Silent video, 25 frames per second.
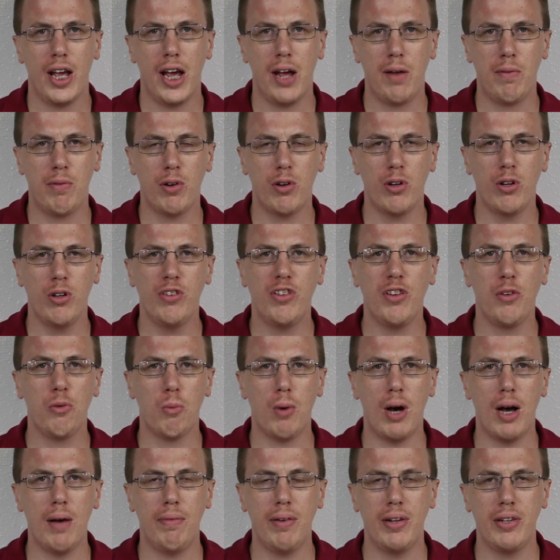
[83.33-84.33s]
If you're using
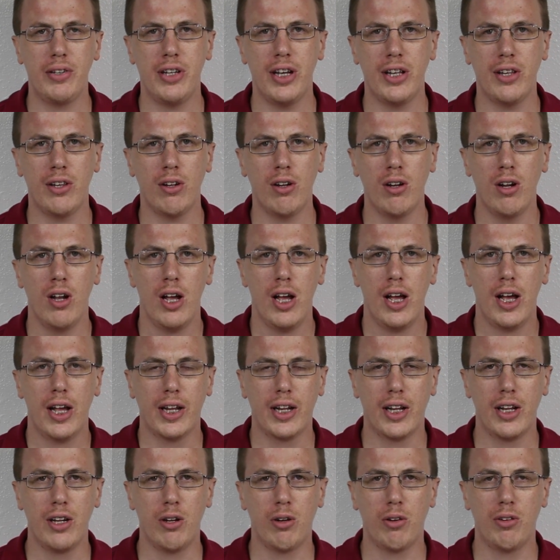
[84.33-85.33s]
Wi-Fi tether,
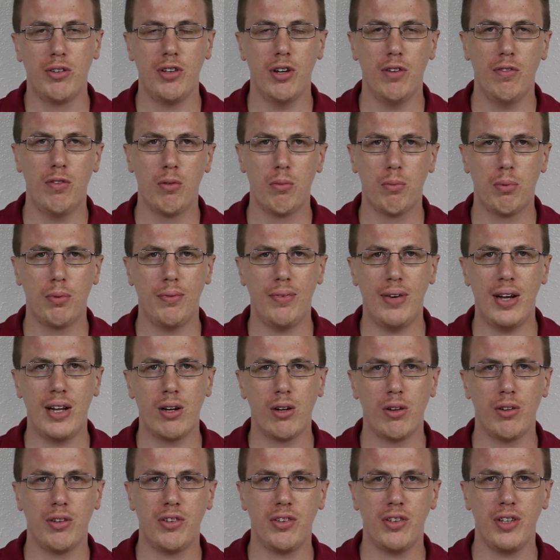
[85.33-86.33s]
can your cell phone
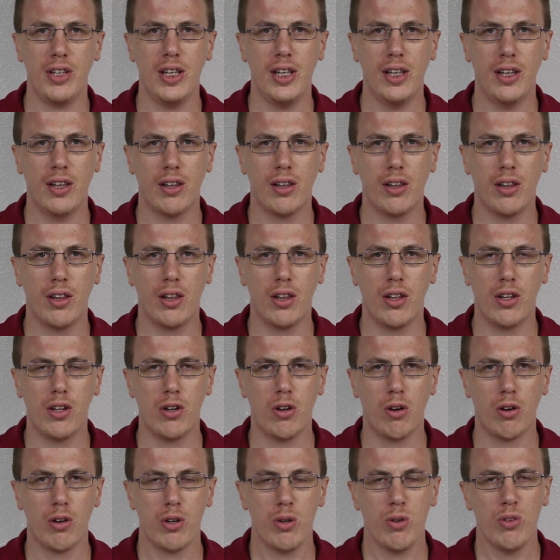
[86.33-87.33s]
provider see
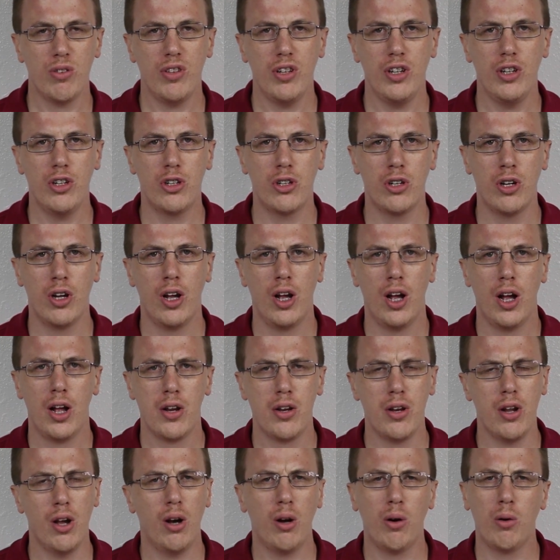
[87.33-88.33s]
your usage?
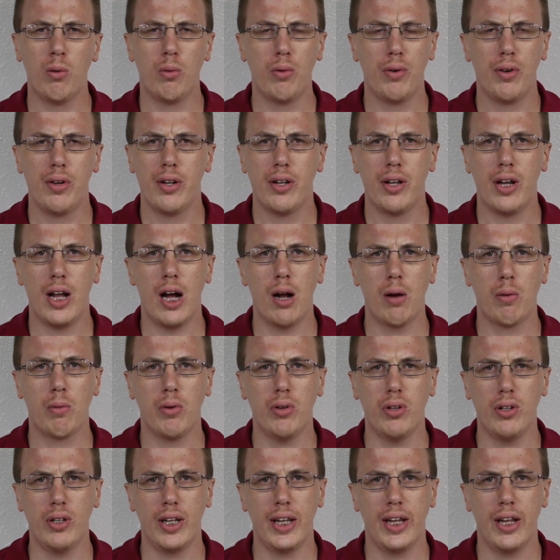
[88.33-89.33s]
No, not
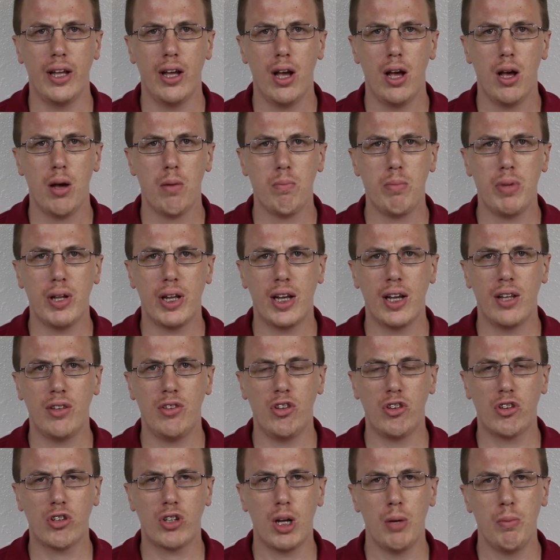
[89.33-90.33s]
really, because
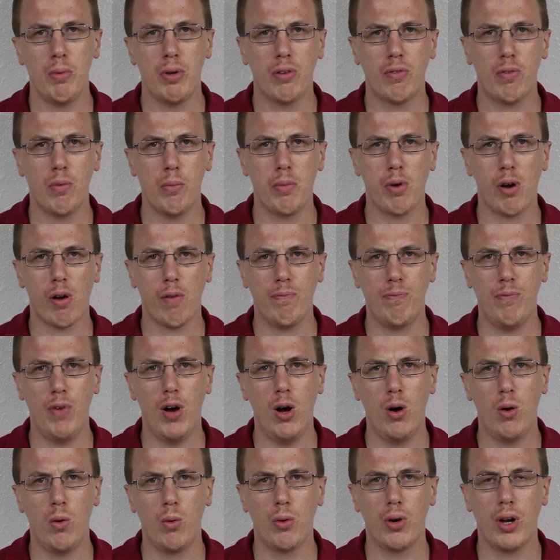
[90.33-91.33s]
it's coming from your
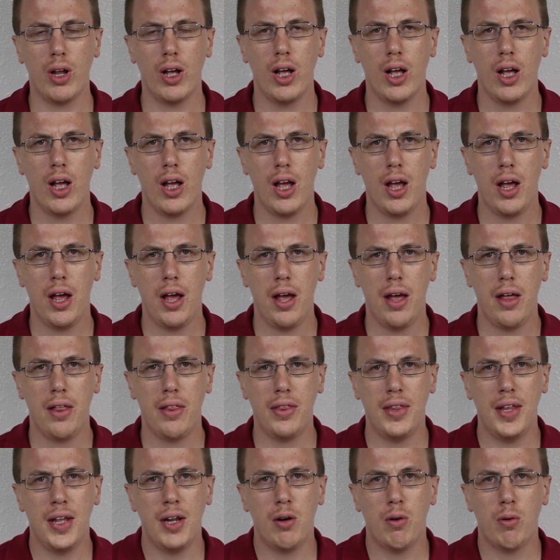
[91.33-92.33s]
phone.
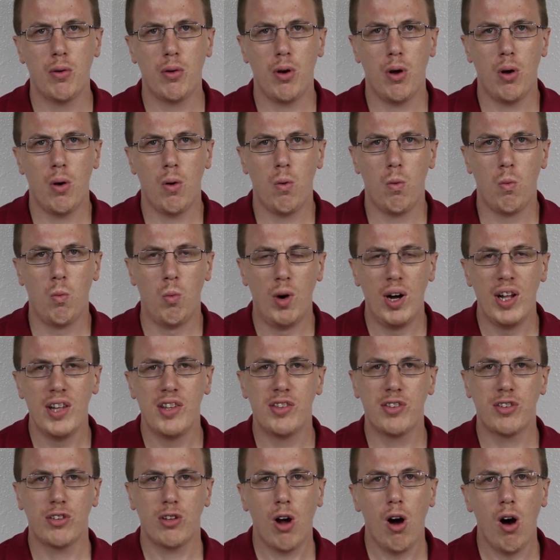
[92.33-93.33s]
They don't know
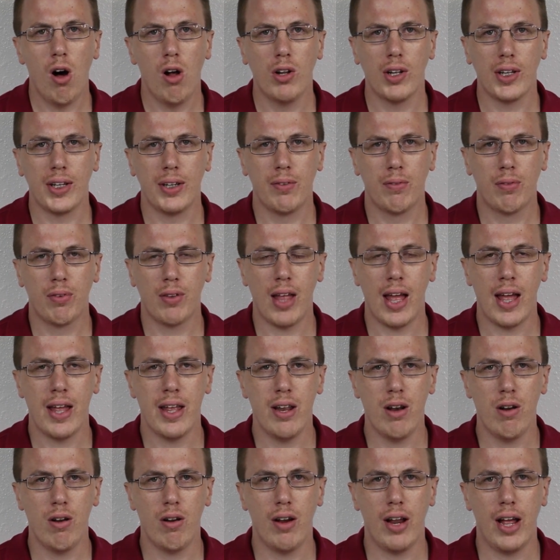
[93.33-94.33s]
what's calling for that
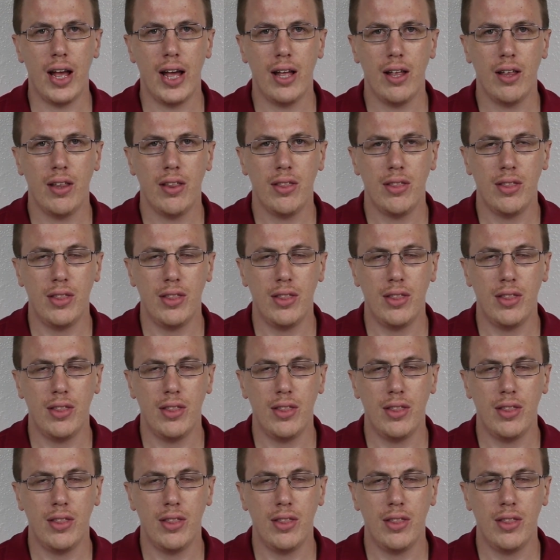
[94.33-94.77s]
internet.